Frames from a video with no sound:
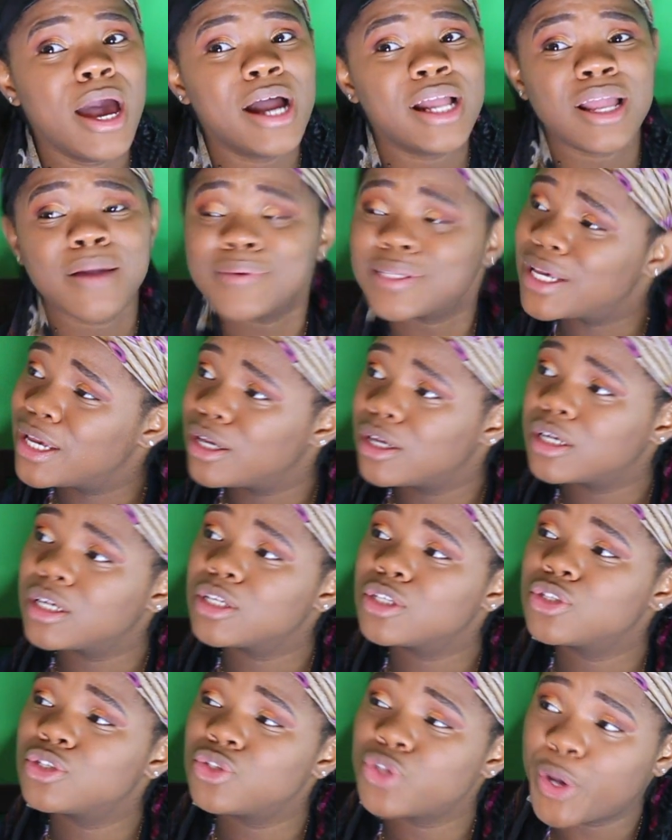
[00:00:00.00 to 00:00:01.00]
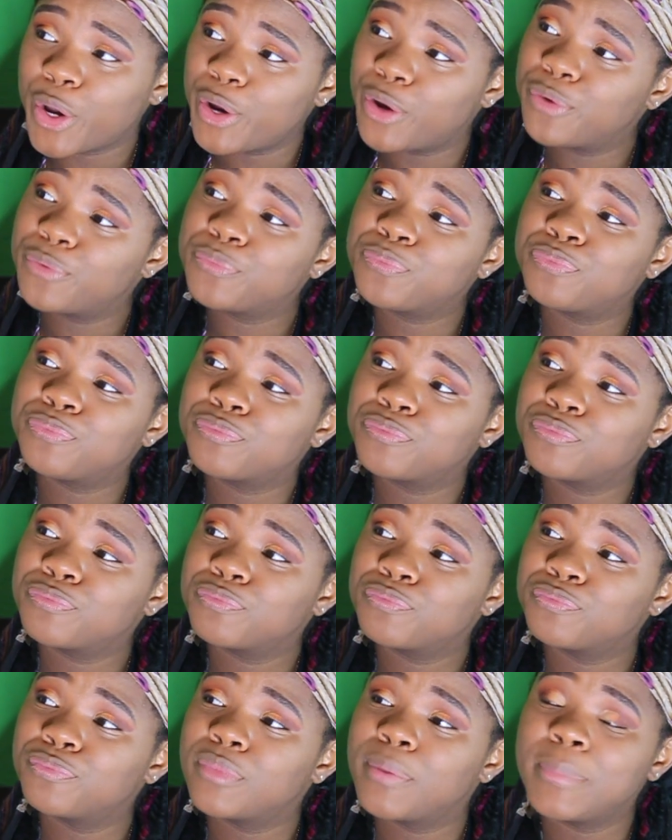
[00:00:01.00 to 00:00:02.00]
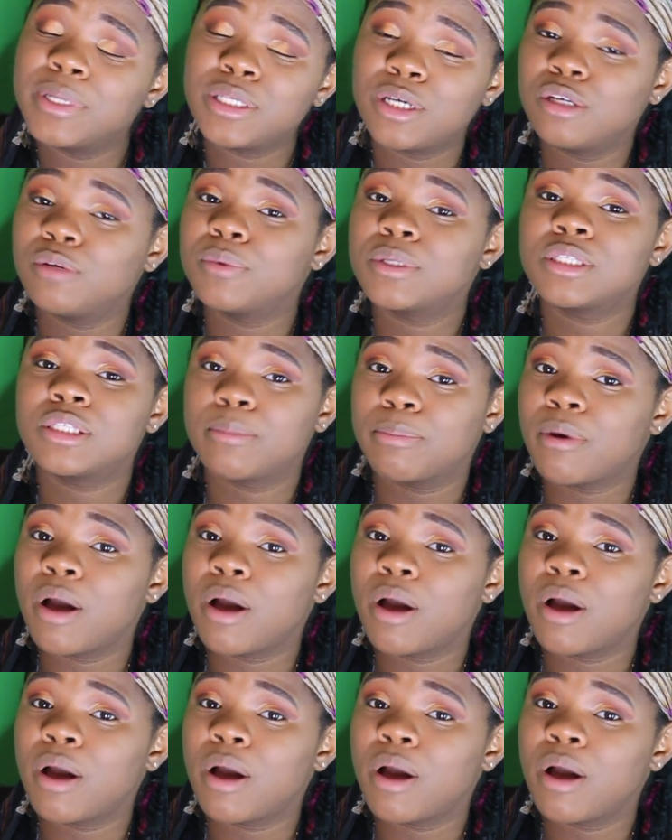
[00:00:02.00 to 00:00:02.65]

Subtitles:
And I was like, sir, let me tell you what's the